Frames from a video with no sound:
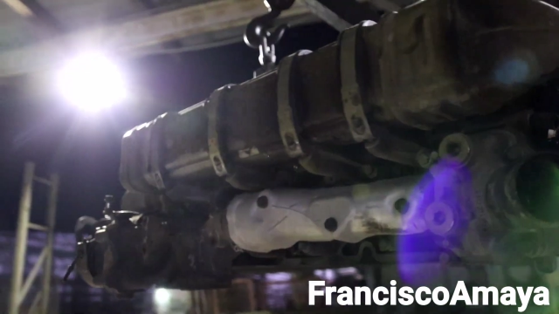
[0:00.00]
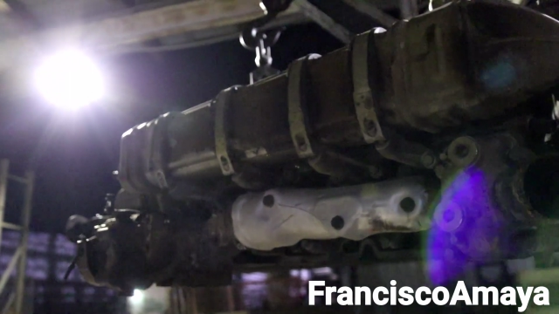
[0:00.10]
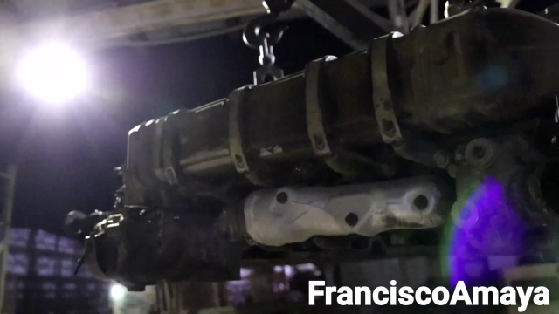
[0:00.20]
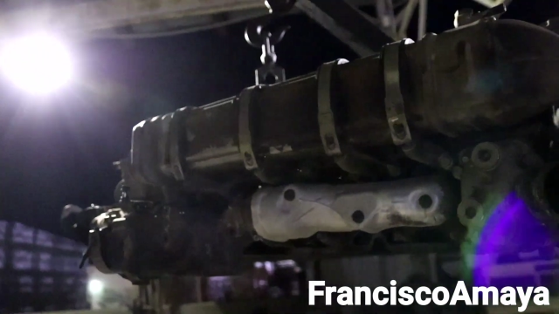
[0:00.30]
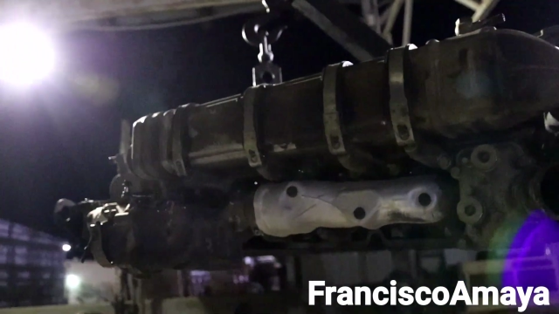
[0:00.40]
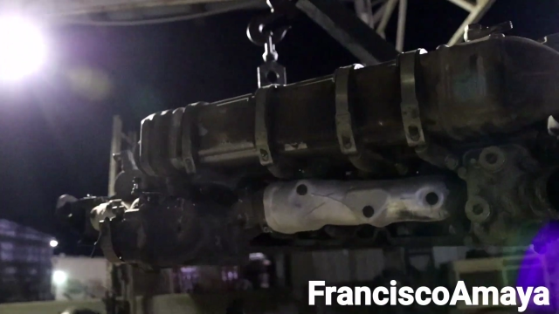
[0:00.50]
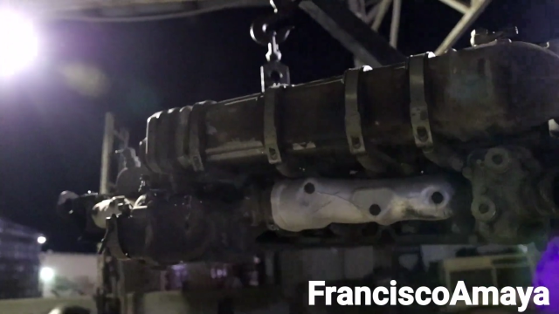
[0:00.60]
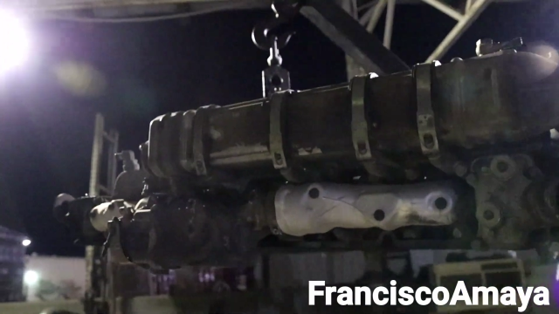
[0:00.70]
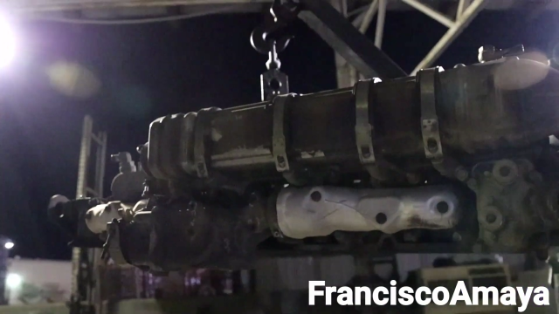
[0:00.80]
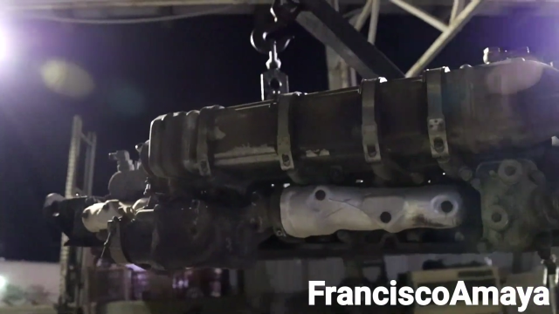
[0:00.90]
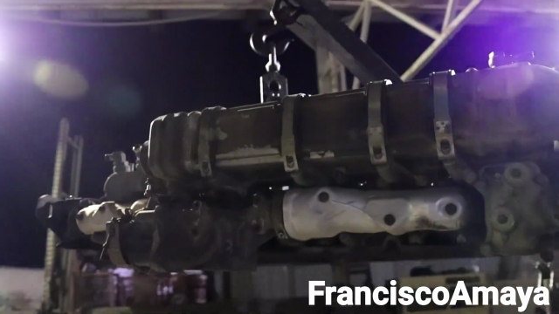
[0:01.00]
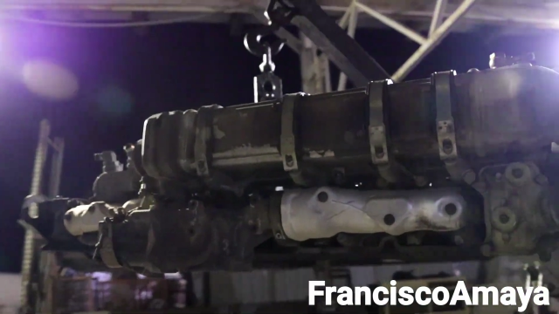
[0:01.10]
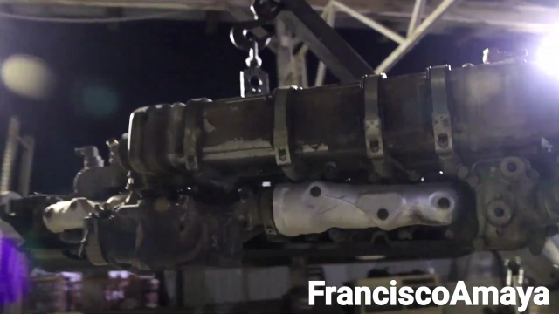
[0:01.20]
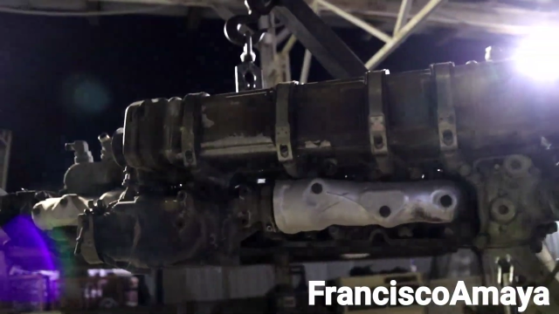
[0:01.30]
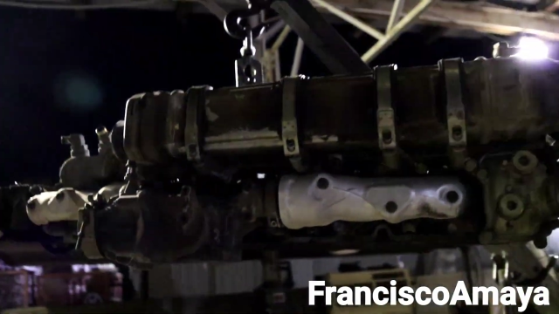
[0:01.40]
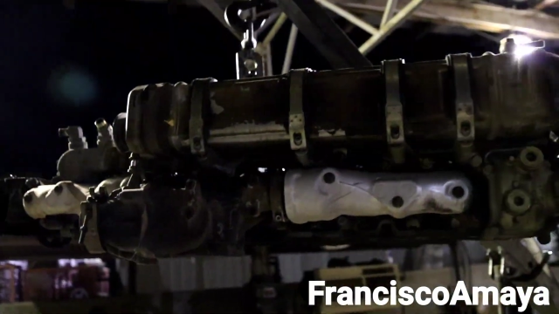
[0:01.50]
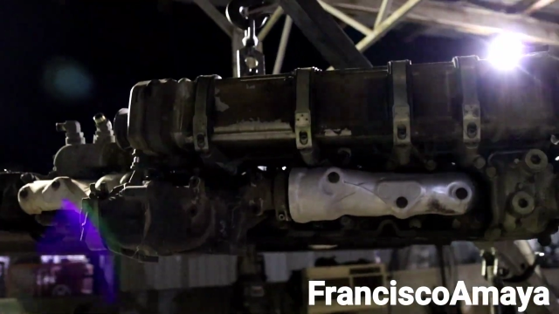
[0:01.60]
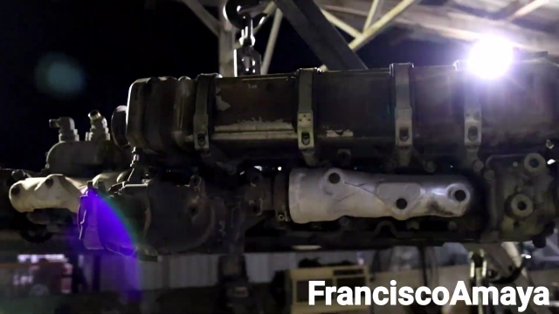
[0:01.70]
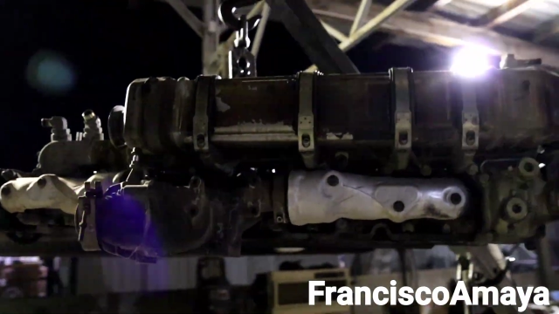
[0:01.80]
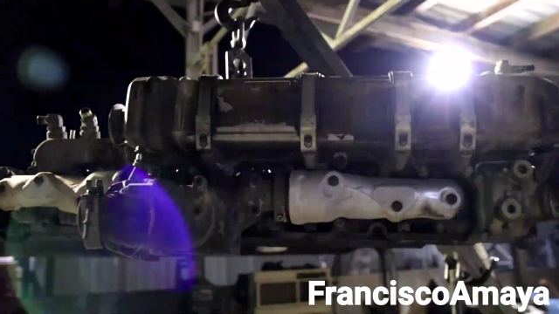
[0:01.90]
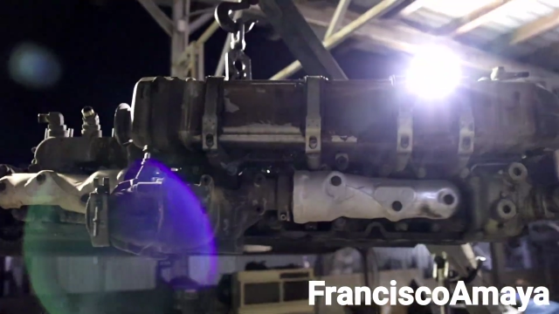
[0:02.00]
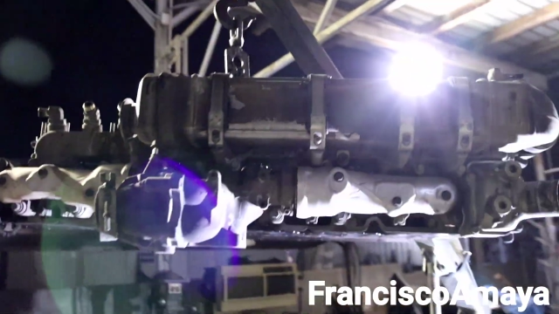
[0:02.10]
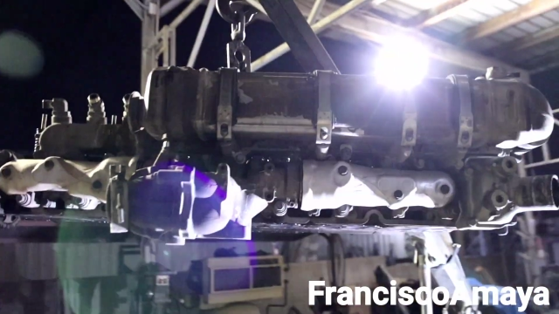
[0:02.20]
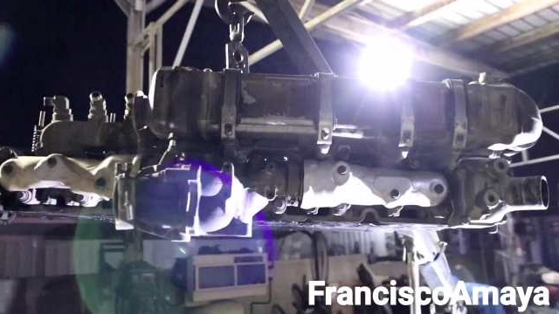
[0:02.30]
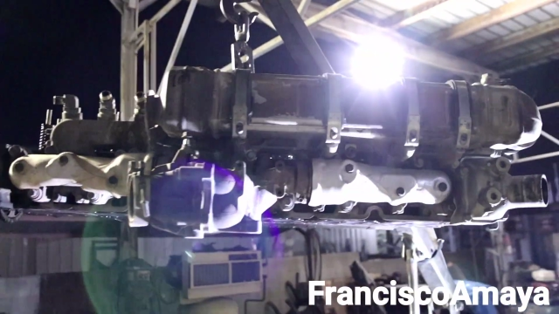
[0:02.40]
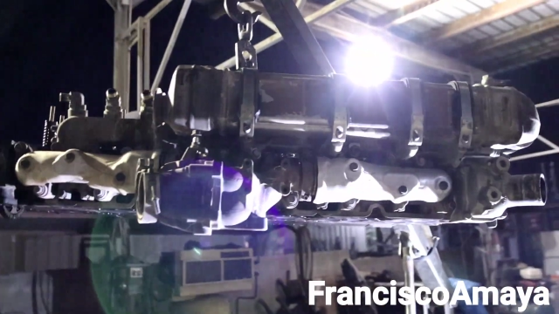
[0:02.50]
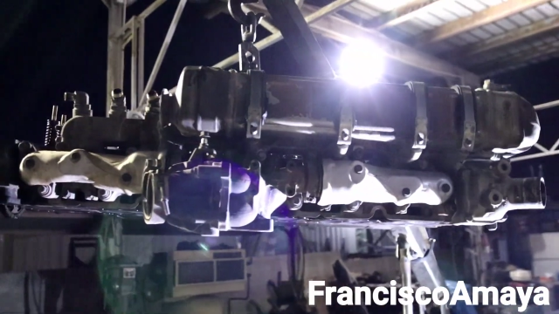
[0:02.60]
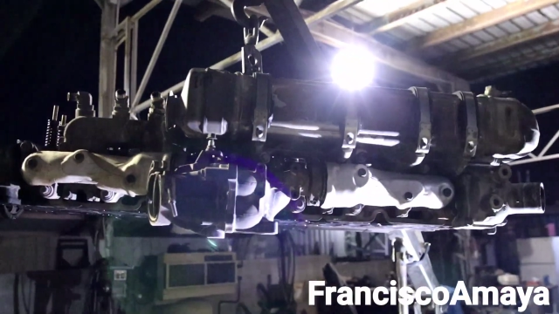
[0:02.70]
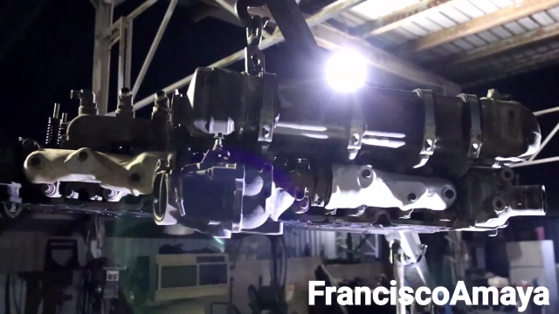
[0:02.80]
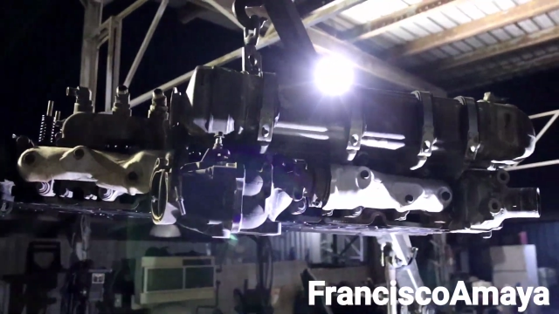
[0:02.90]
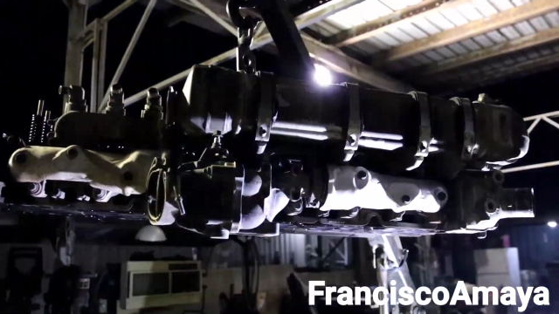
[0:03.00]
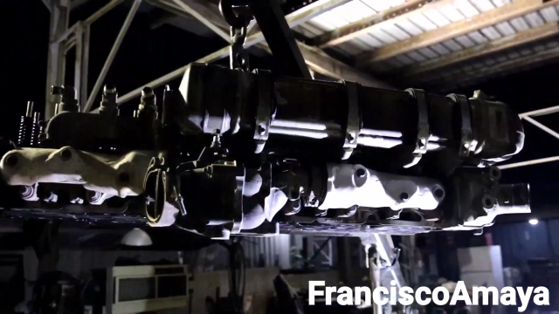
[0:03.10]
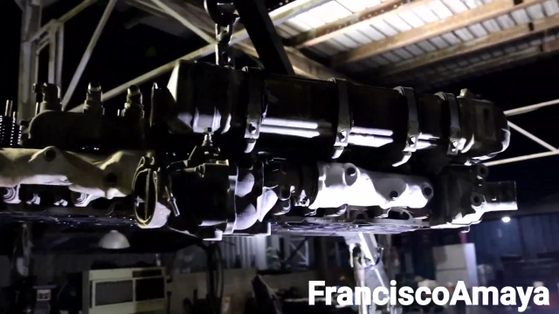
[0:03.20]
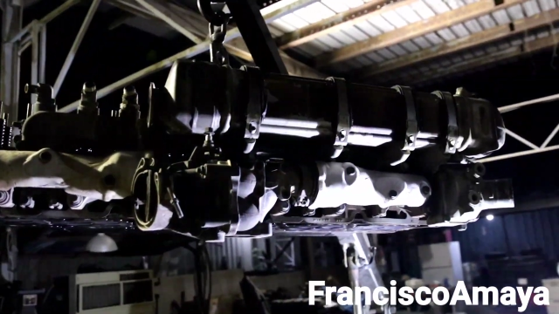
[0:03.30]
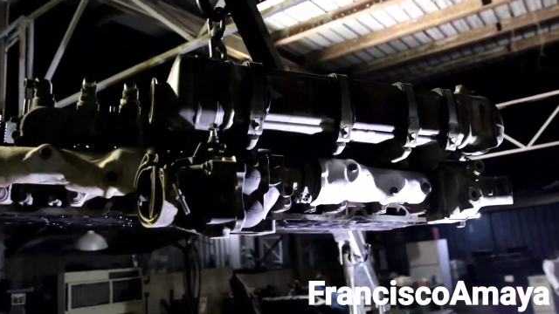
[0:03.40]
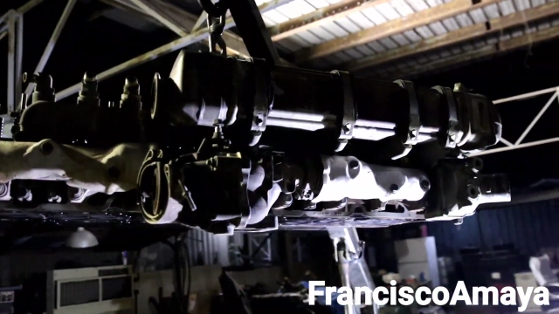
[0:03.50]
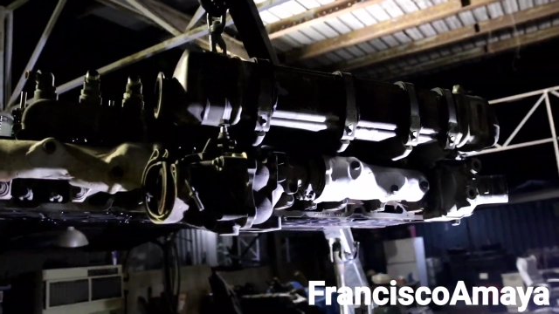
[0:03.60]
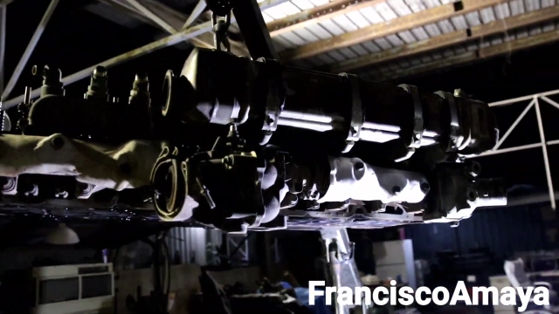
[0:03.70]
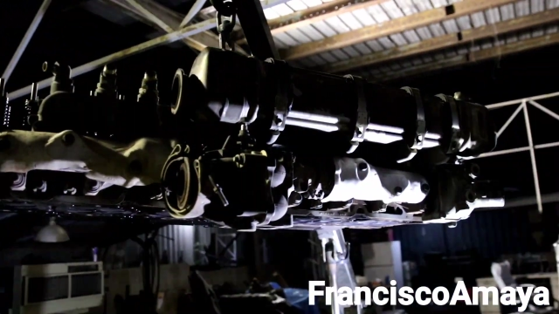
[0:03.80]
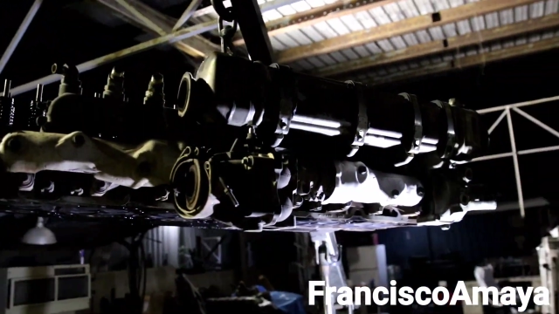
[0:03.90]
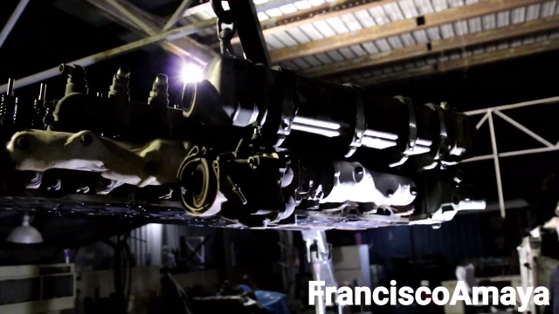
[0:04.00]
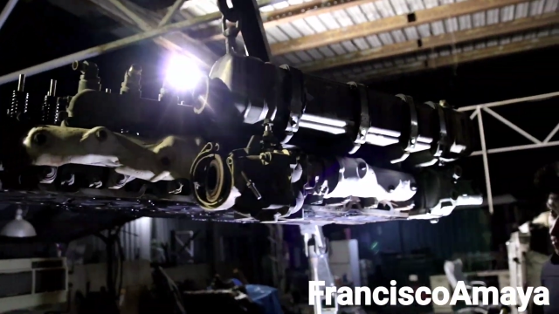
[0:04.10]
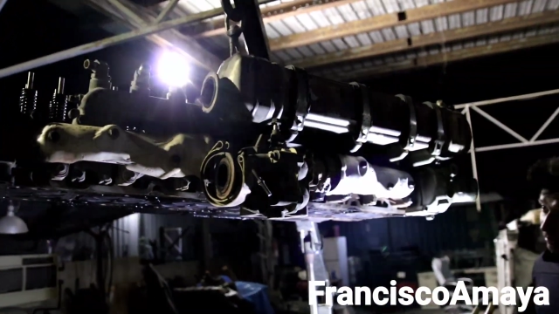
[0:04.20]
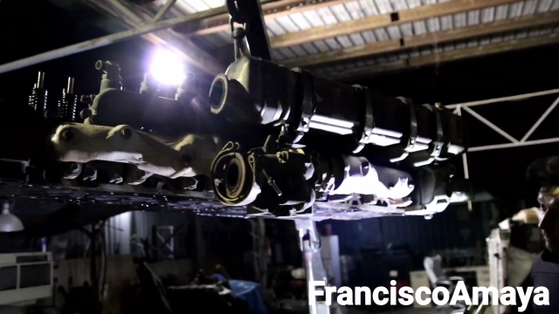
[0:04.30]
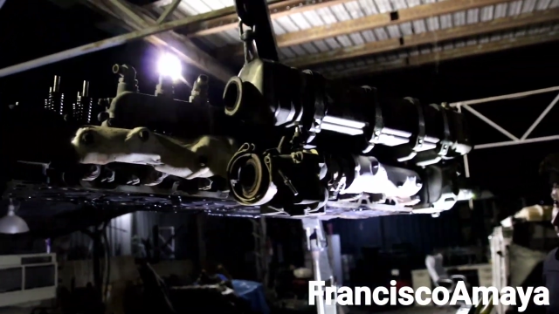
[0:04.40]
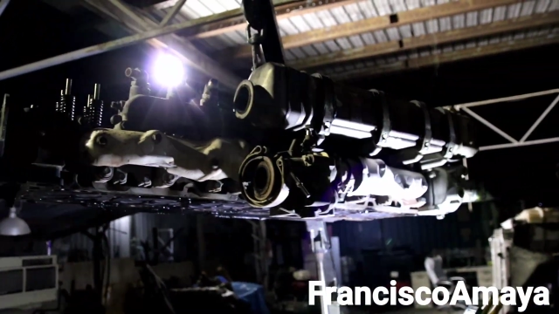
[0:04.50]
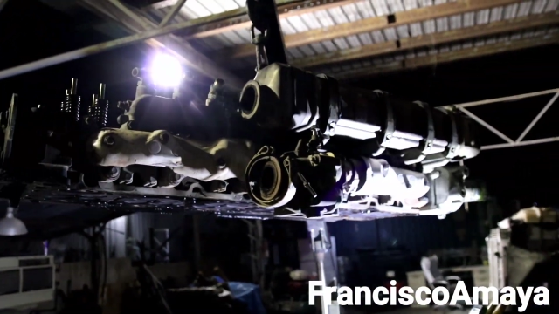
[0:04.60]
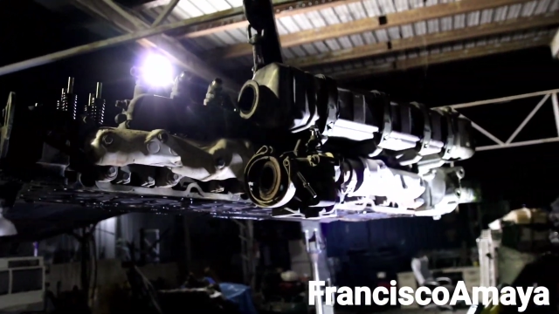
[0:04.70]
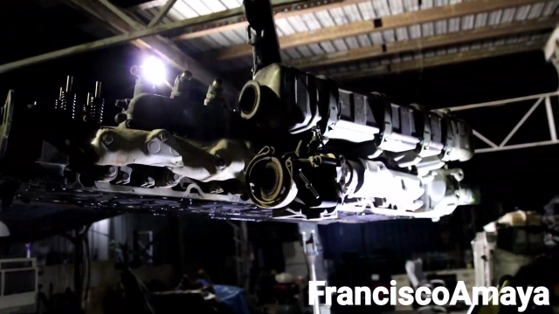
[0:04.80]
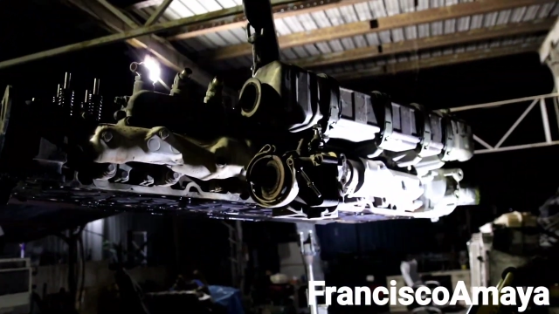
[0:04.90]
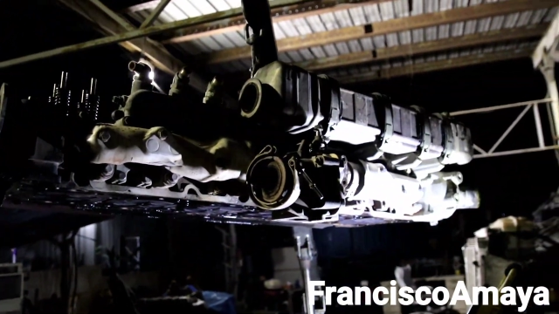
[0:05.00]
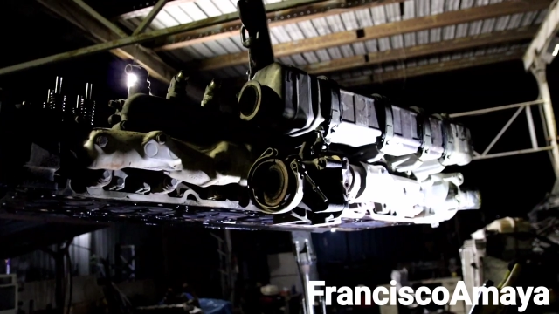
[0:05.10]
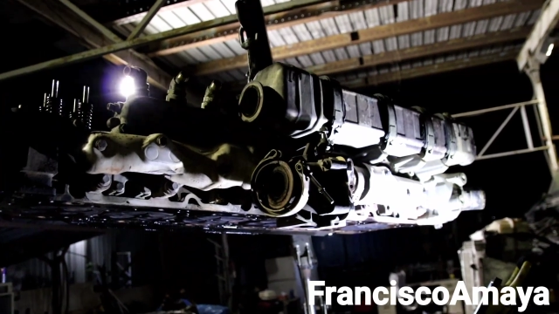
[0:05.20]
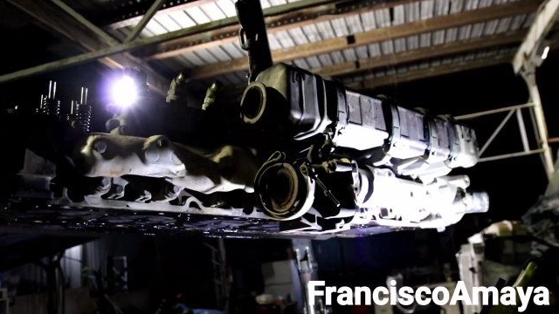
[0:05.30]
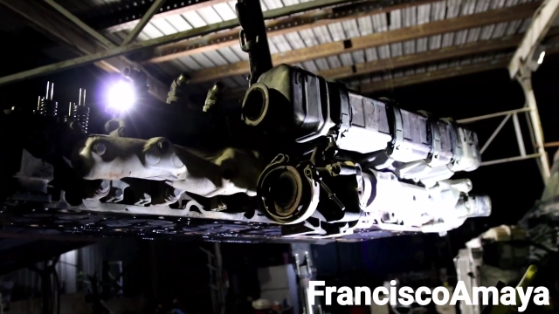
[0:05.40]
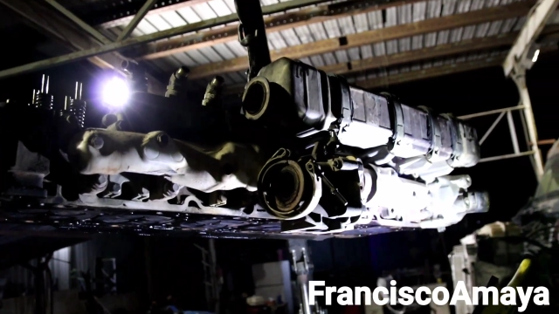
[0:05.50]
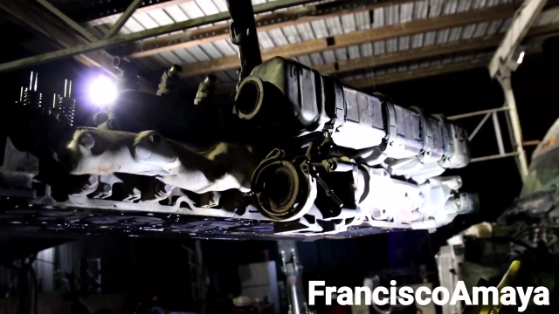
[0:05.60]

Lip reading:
(no speaker visible)